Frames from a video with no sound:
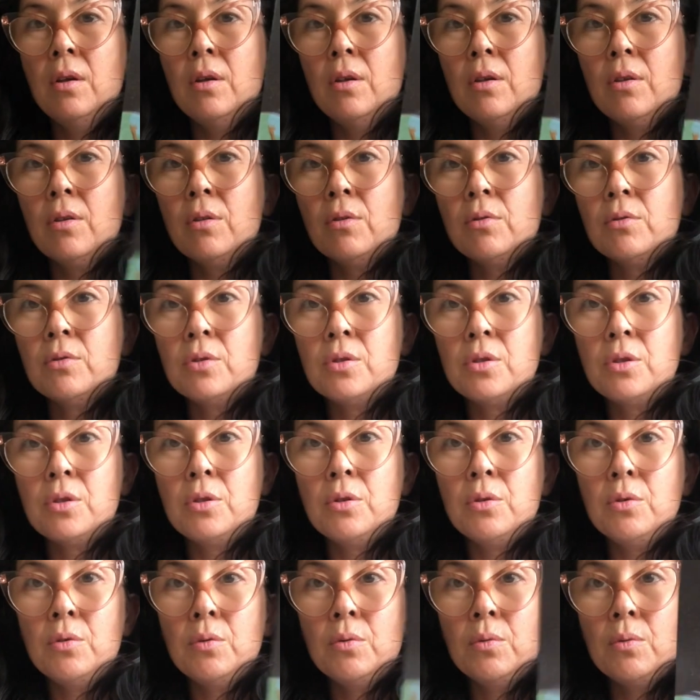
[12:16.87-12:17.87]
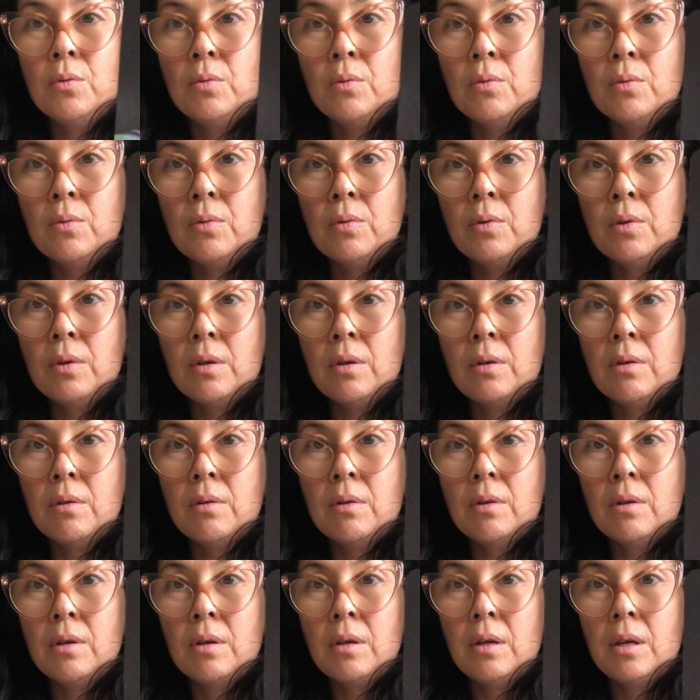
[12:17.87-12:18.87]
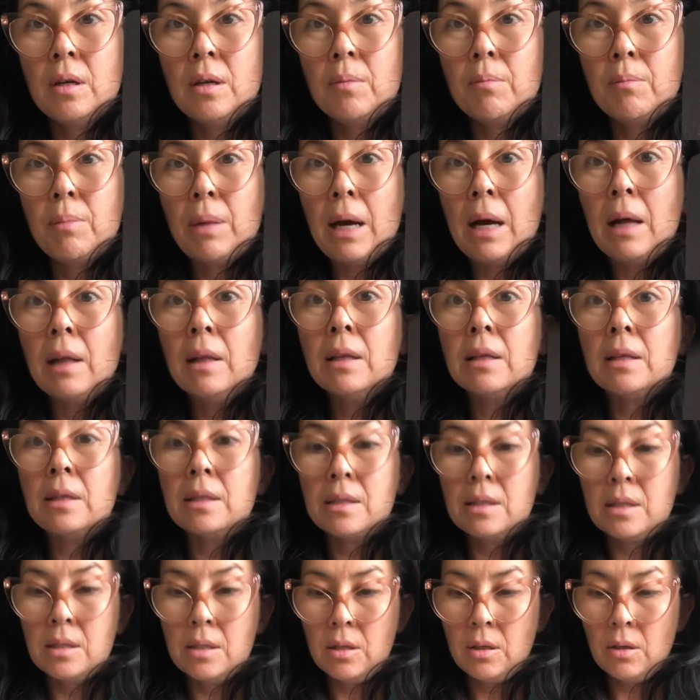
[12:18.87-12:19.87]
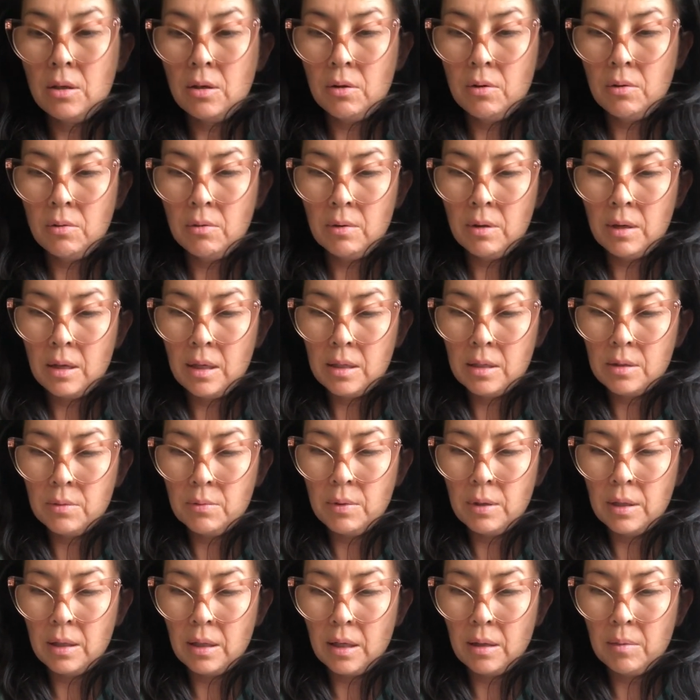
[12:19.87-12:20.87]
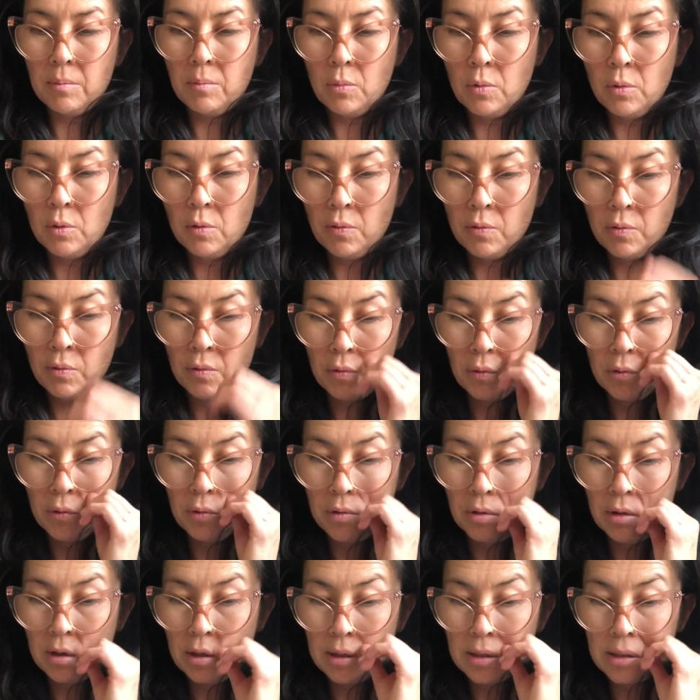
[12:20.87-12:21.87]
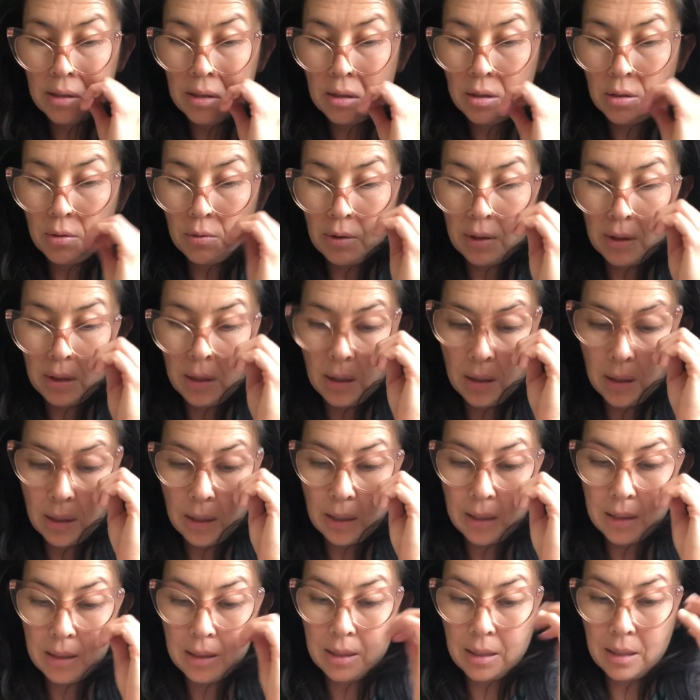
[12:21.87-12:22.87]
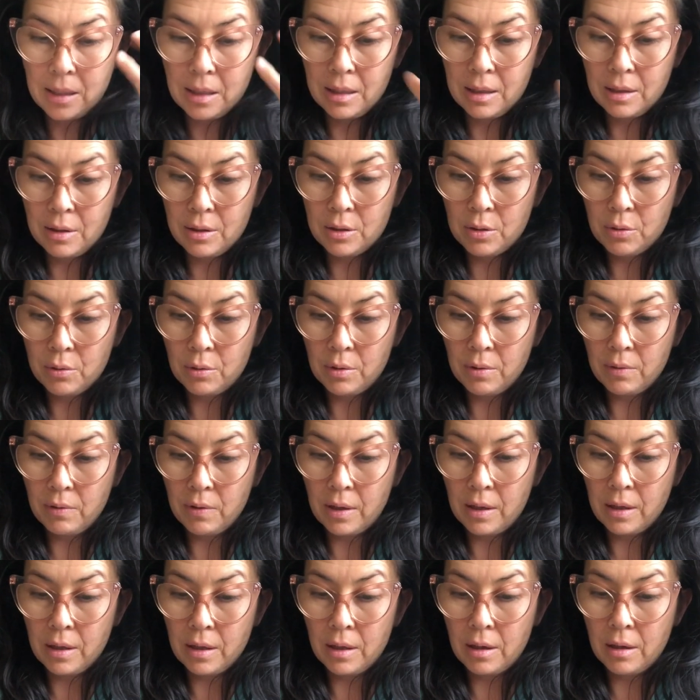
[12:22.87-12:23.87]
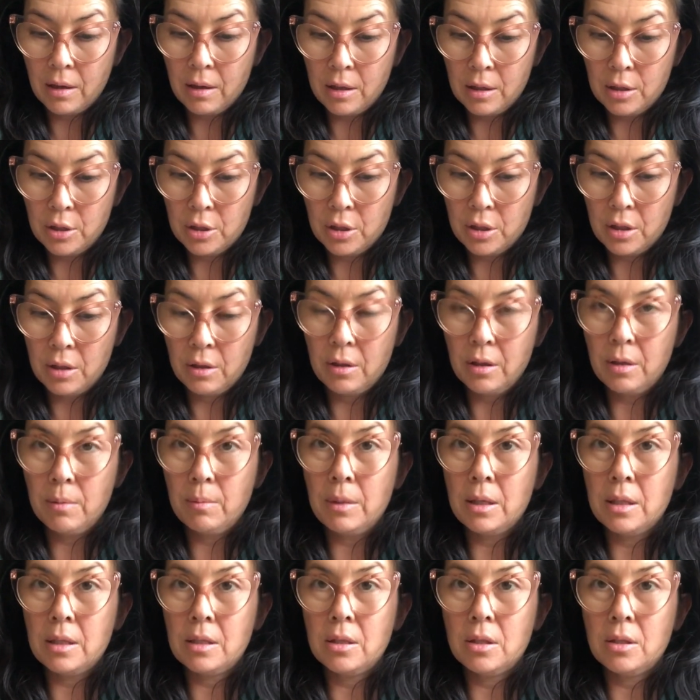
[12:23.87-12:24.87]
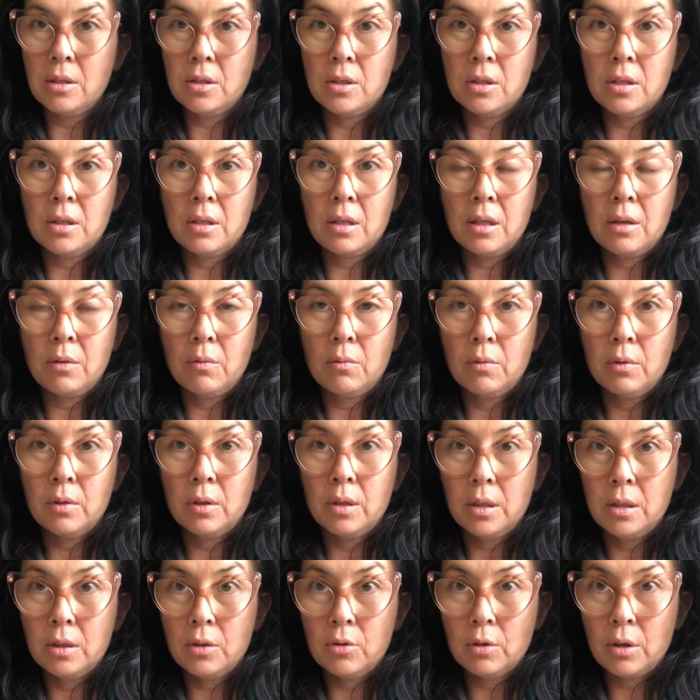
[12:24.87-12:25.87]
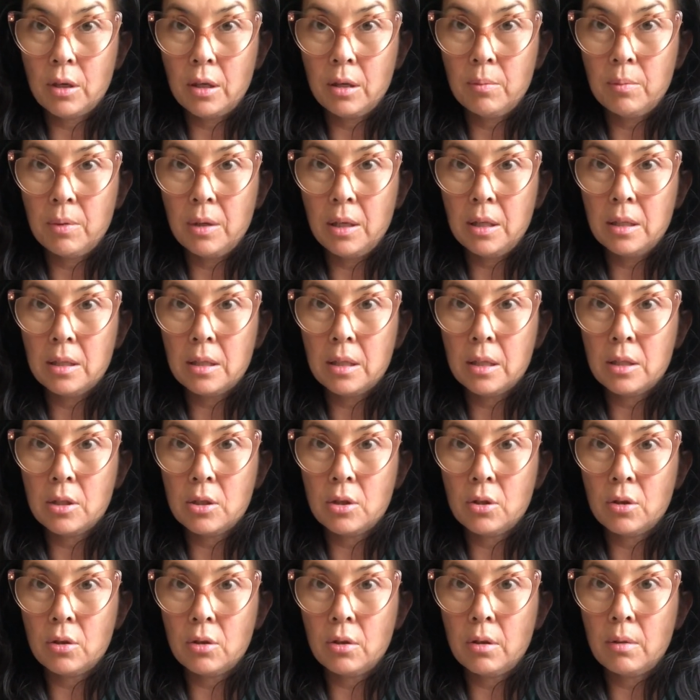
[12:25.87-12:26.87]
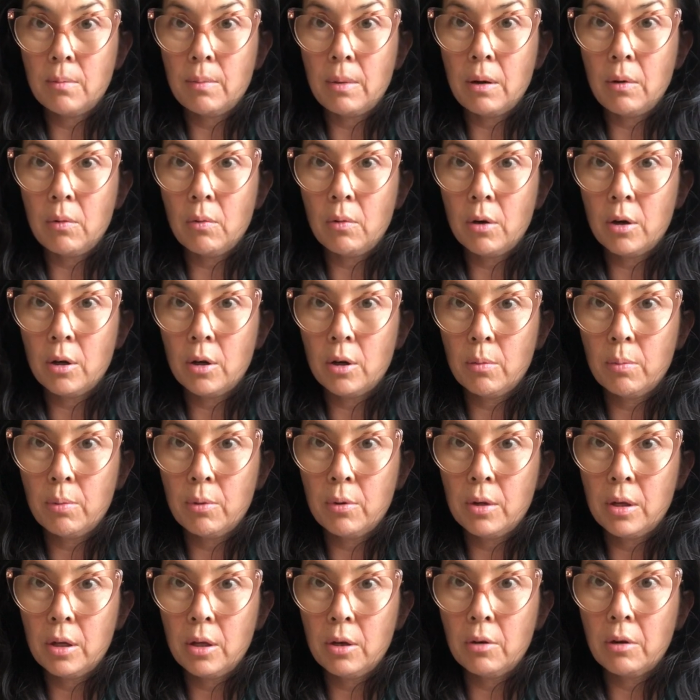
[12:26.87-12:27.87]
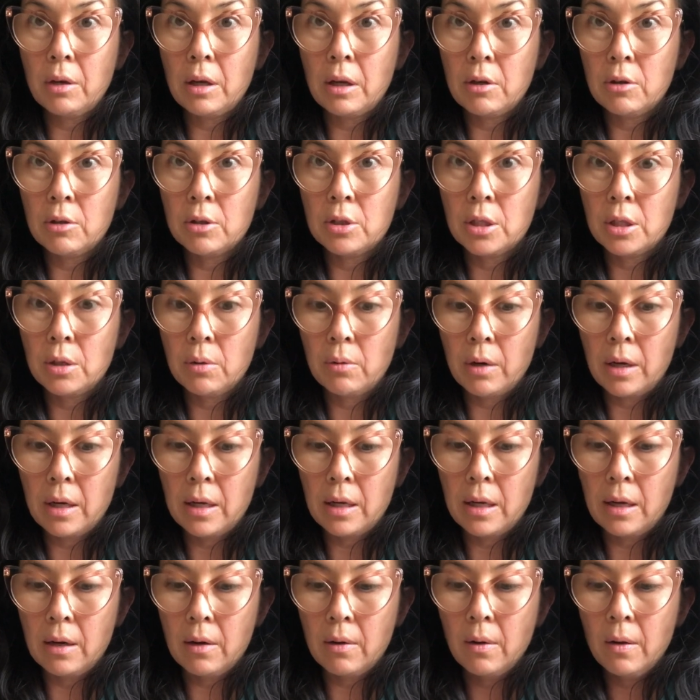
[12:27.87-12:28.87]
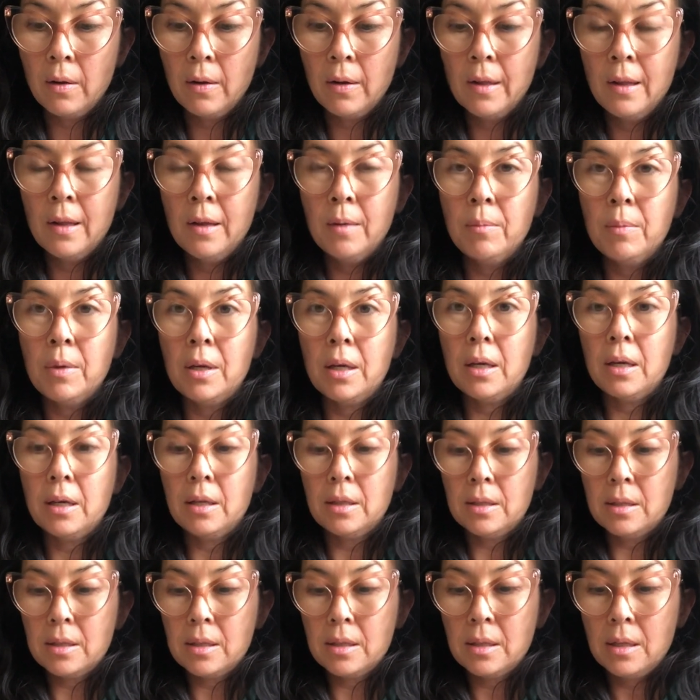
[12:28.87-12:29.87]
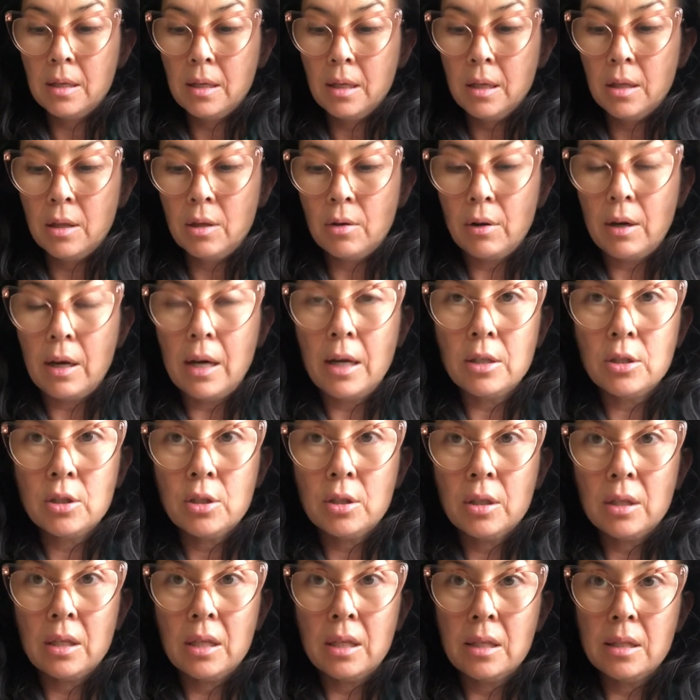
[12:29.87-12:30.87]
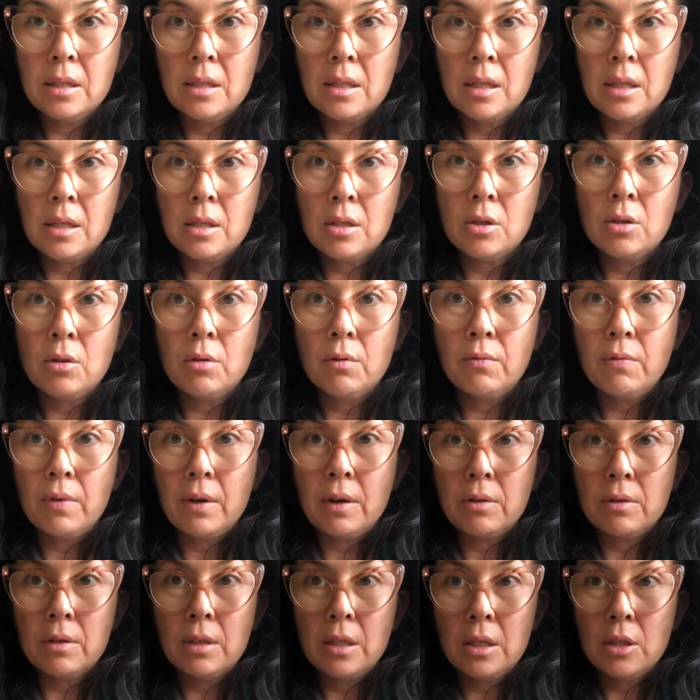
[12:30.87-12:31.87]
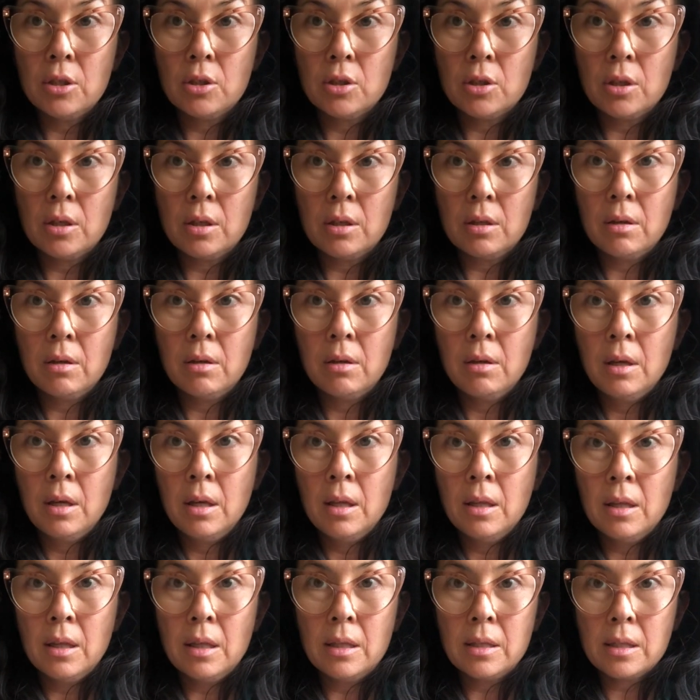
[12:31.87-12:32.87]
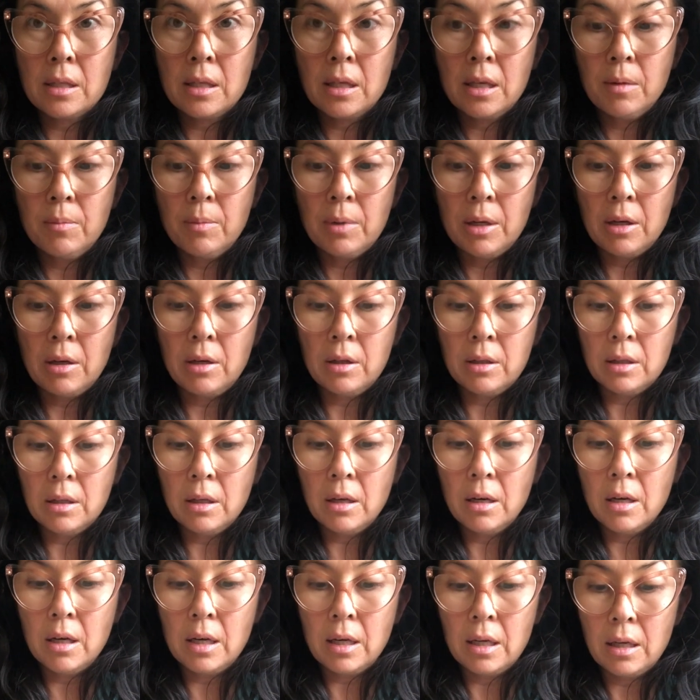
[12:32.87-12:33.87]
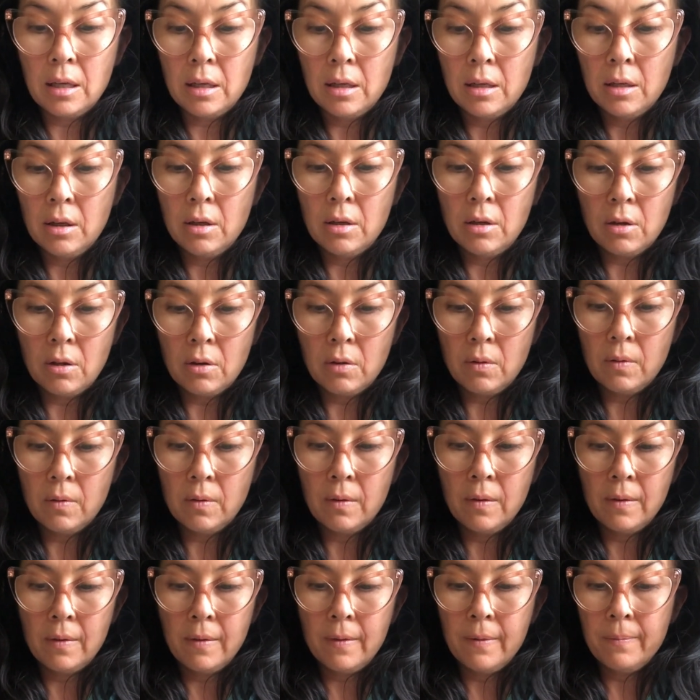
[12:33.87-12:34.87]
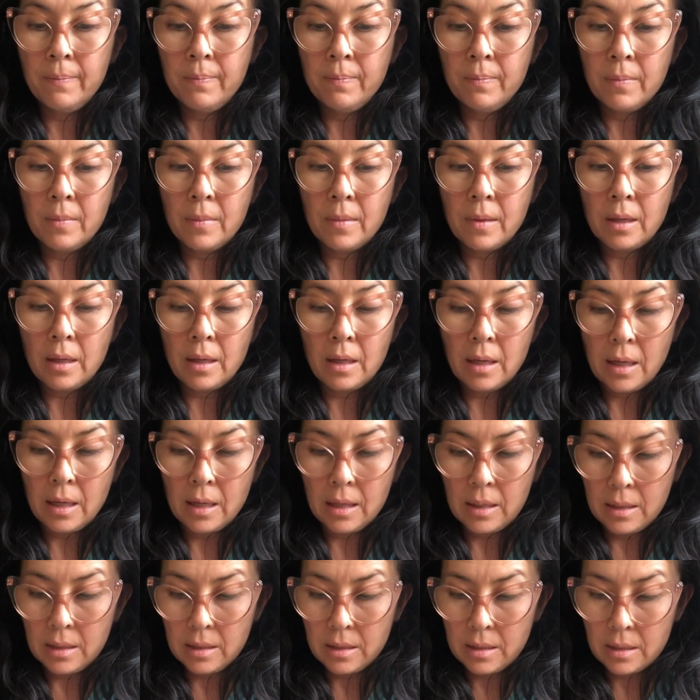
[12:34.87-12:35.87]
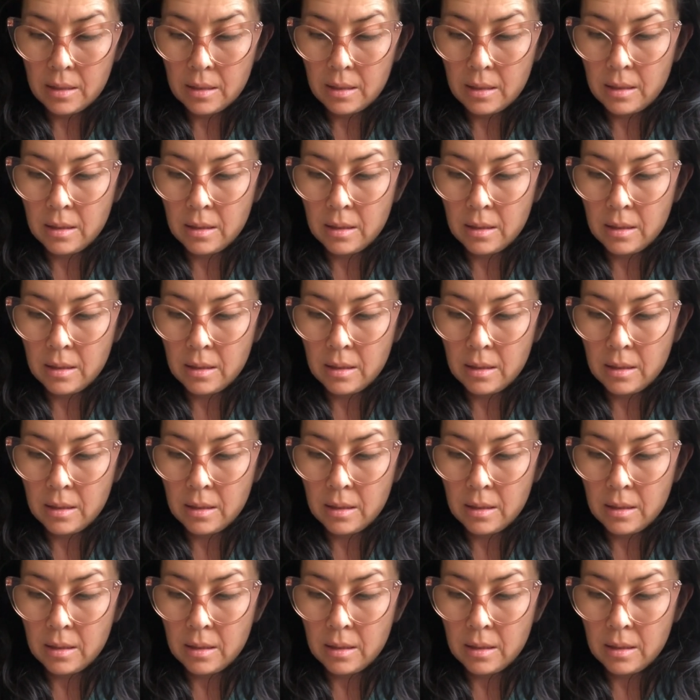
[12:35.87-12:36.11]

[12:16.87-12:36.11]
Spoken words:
those two in balance, you know, as we like move through this. And so I think that's like sort of like a cautionary message to like really try to be intentional about where you're putting your energy right now, because there actually is this new foundation that's coming online, you know, and